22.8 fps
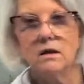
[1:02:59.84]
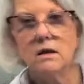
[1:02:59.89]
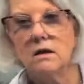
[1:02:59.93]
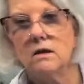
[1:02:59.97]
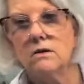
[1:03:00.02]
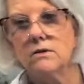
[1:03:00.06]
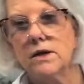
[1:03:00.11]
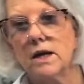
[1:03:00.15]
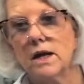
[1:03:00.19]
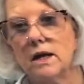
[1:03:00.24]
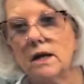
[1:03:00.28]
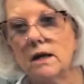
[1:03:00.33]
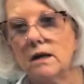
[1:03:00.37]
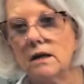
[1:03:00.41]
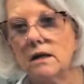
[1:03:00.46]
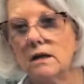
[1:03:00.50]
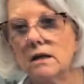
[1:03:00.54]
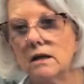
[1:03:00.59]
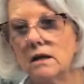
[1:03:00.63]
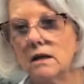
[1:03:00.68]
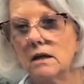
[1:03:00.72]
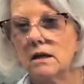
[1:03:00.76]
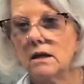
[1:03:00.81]
Okay,
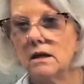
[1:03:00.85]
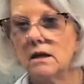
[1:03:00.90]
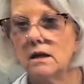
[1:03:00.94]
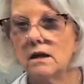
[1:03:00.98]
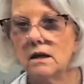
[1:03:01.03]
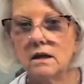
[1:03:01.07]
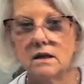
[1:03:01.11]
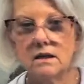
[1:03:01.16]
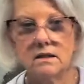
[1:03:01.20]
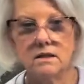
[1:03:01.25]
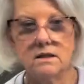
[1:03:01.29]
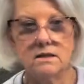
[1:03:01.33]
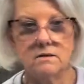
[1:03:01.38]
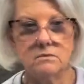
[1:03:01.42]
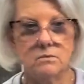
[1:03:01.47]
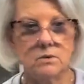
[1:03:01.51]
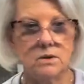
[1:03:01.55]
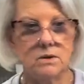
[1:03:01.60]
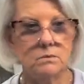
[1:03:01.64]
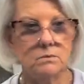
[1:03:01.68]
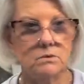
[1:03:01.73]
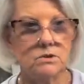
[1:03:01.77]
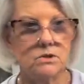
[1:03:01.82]
and then
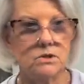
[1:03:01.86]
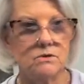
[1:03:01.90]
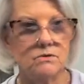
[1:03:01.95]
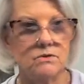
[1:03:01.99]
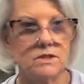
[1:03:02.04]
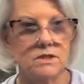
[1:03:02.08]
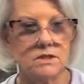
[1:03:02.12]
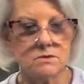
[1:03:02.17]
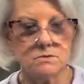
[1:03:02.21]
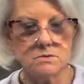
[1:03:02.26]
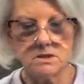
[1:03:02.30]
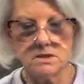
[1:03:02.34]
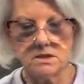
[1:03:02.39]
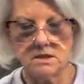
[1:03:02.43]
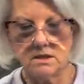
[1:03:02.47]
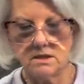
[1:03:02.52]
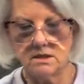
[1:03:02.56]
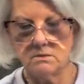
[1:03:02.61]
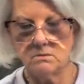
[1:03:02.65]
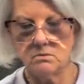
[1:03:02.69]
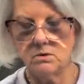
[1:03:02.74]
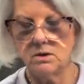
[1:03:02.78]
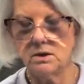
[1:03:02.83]
we will do this one, and
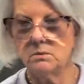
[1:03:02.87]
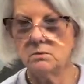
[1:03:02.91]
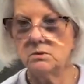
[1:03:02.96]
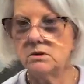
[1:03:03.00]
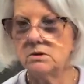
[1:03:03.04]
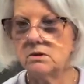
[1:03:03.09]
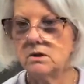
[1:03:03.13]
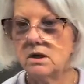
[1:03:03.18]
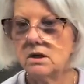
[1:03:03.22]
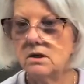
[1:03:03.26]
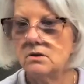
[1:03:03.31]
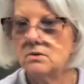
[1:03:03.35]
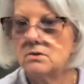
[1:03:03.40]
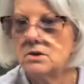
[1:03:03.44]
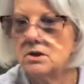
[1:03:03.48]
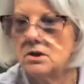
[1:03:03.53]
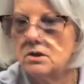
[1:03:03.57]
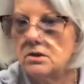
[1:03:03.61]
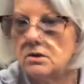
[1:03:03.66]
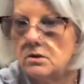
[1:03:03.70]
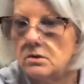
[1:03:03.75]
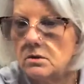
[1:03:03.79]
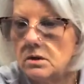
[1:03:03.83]
then we will go
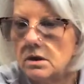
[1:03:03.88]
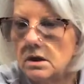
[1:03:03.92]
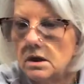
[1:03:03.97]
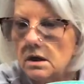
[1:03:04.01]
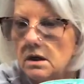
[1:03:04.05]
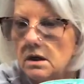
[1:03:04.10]
to